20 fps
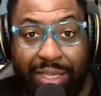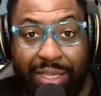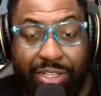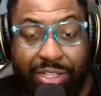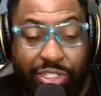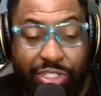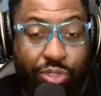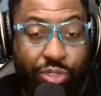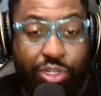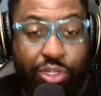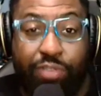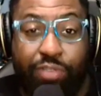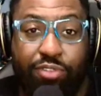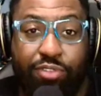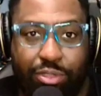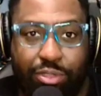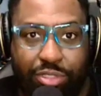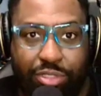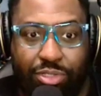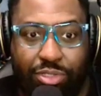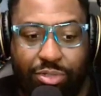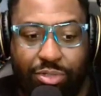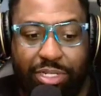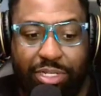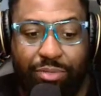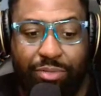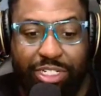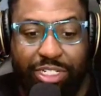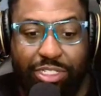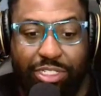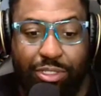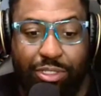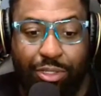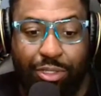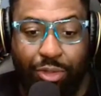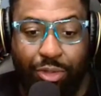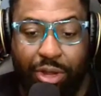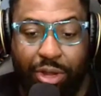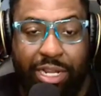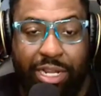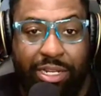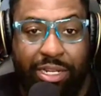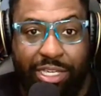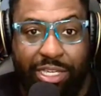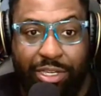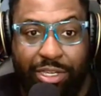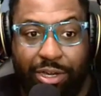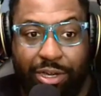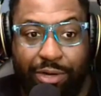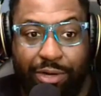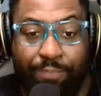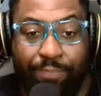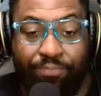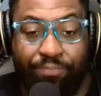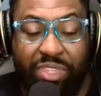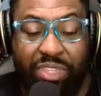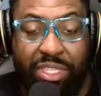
because you could have told a story in which Lauren and Nico